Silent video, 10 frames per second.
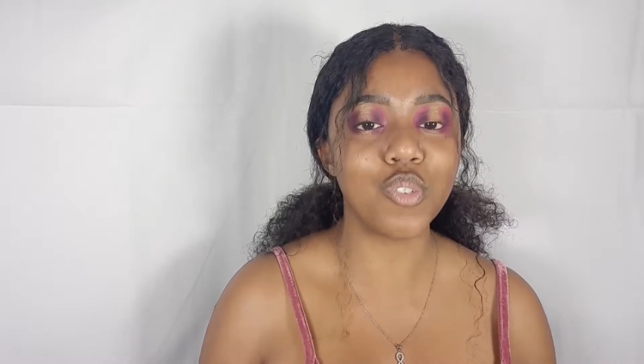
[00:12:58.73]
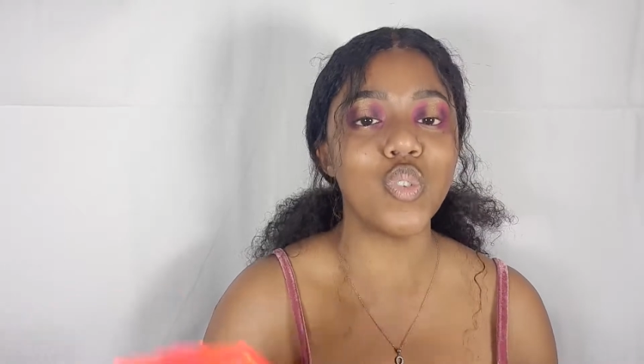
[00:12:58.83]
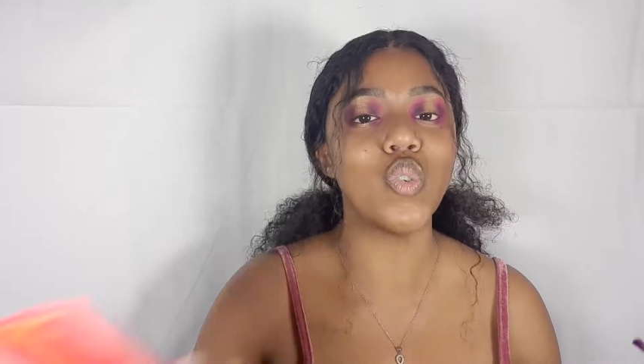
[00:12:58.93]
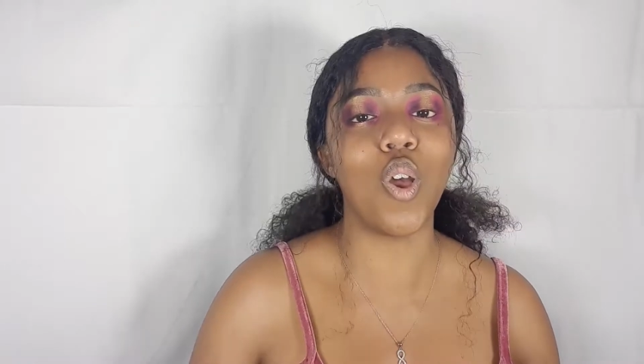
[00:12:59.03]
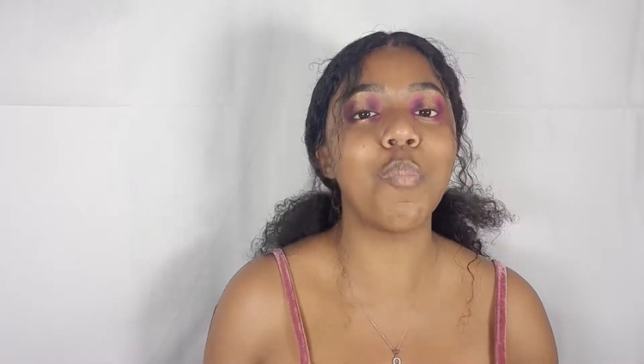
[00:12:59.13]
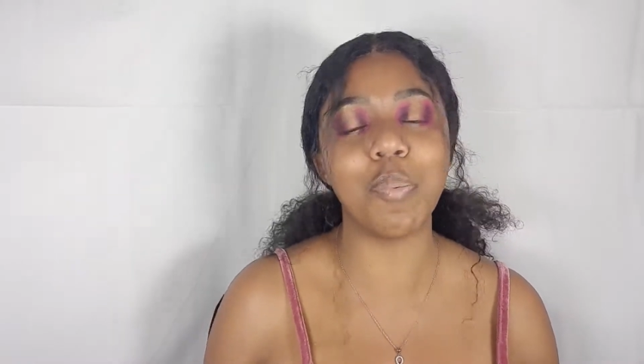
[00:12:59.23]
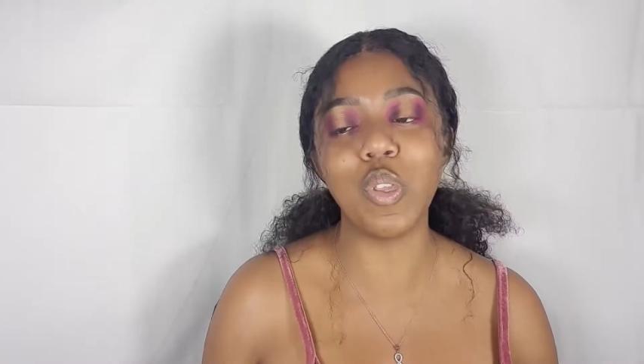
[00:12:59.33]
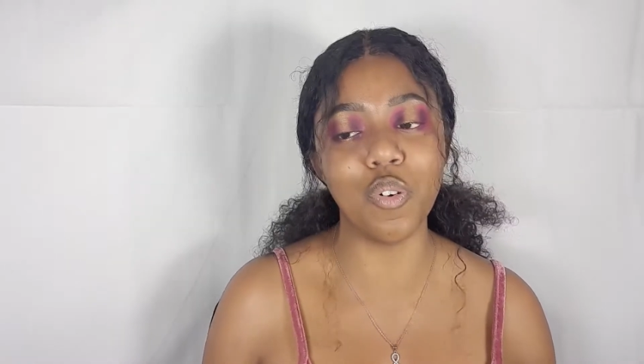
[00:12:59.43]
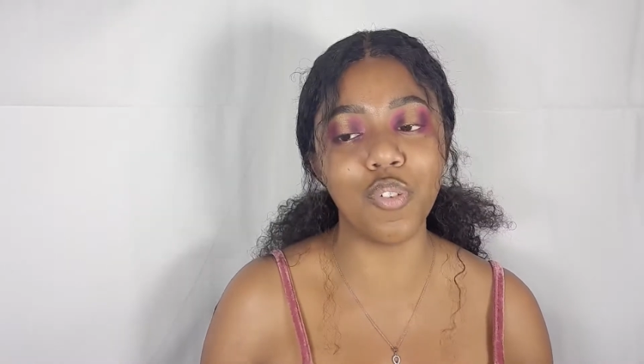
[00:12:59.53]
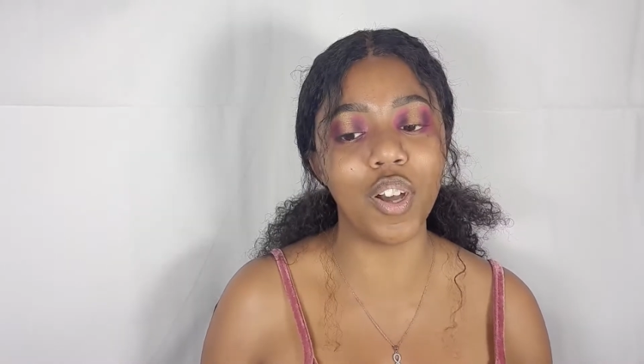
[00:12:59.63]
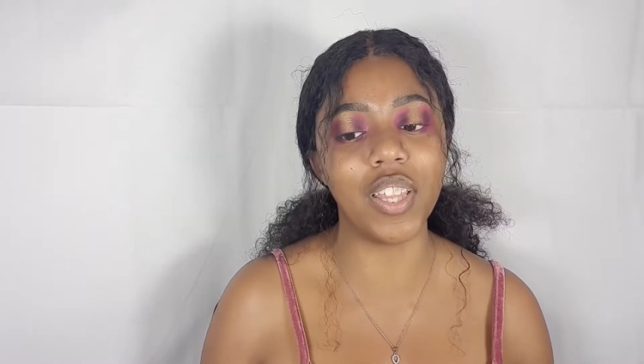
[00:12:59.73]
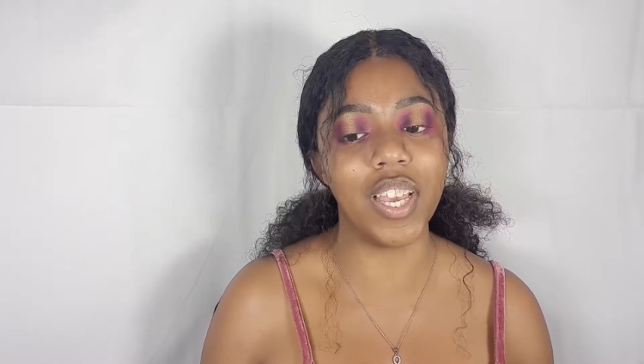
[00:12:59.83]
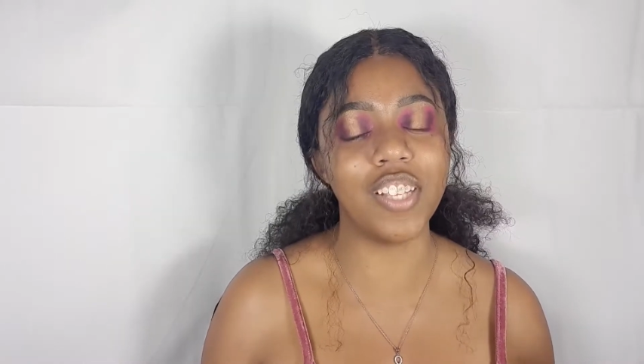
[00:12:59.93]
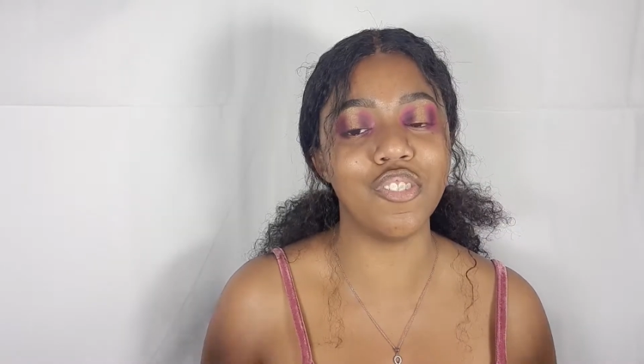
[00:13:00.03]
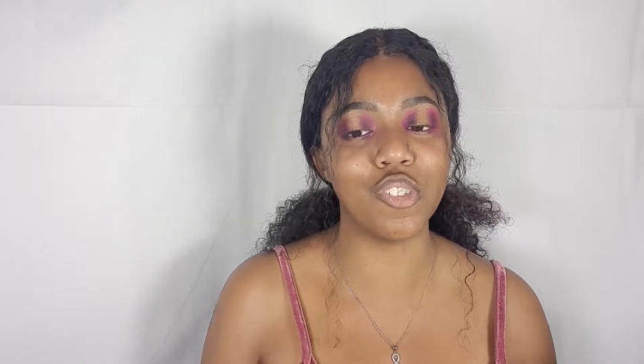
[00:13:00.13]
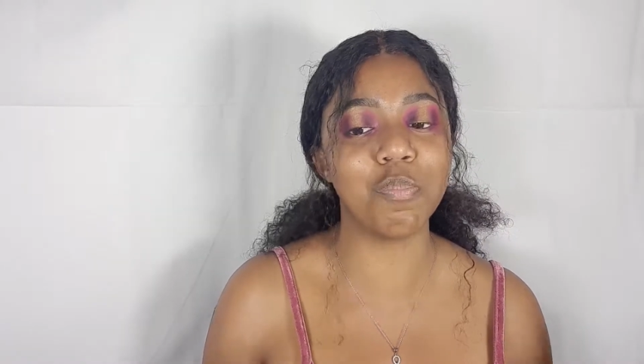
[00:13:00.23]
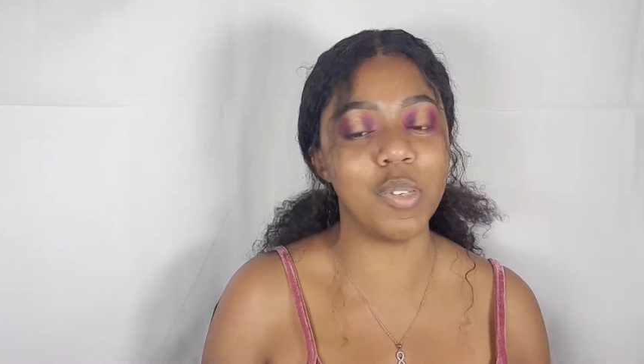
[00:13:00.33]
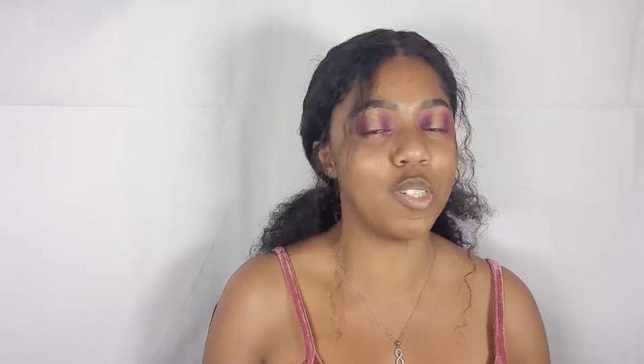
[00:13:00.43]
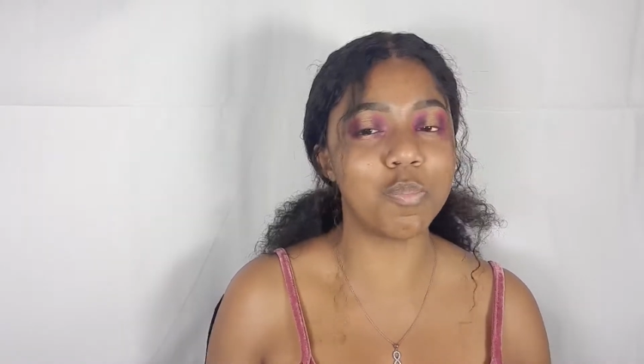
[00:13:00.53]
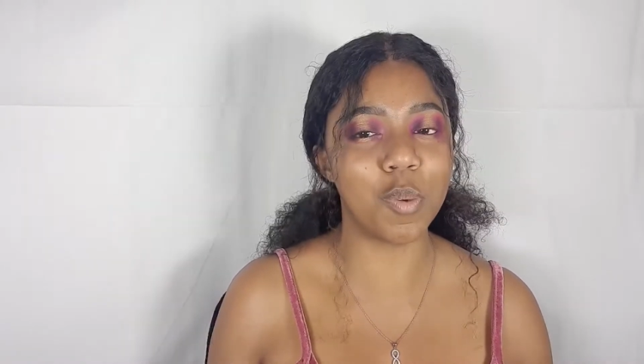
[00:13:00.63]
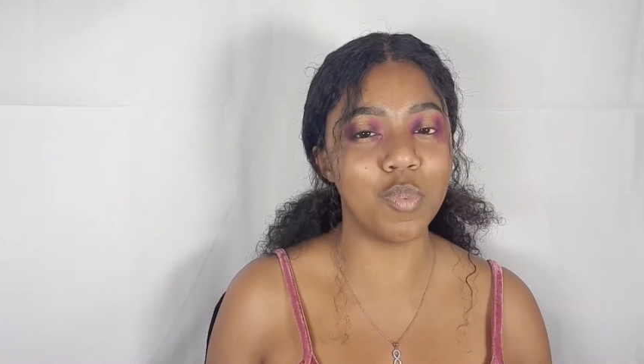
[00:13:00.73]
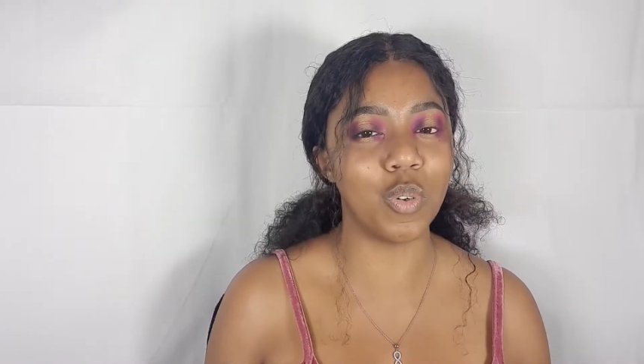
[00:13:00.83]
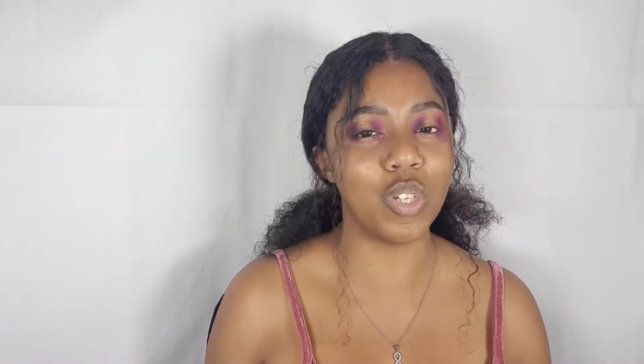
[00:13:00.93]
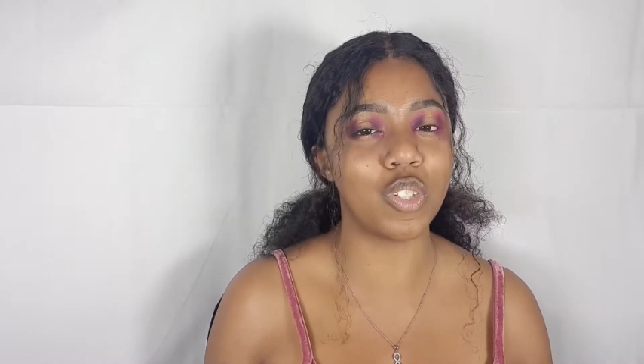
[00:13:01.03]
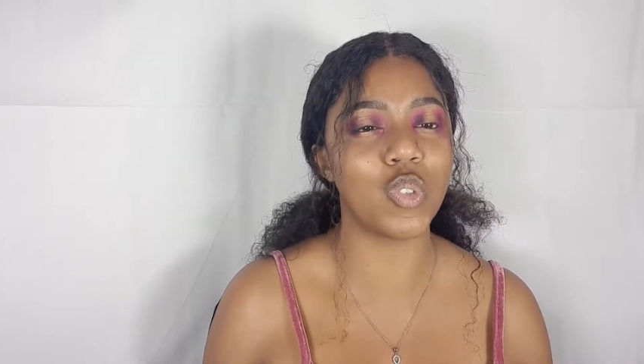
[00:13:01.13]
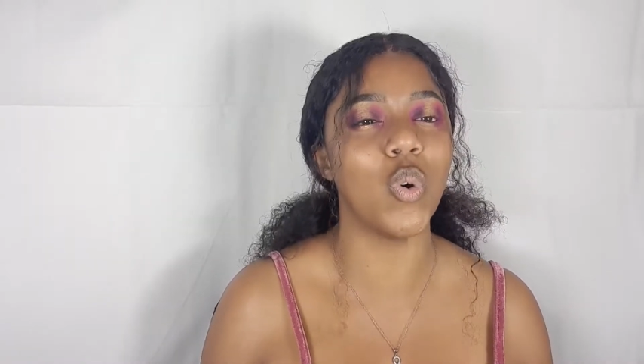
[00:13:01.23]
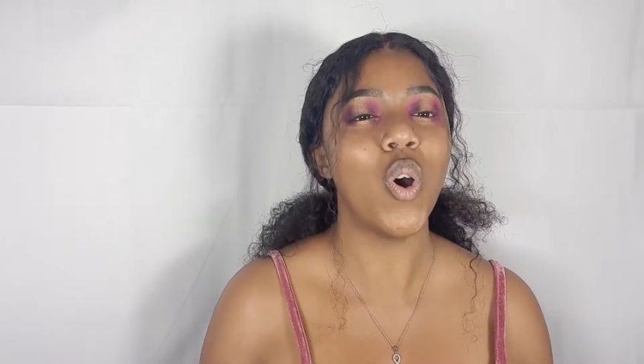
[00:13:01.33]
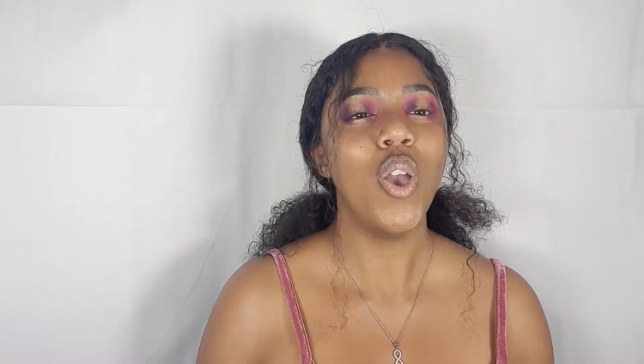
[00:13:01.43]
to not be your father and just be a sperm donor, so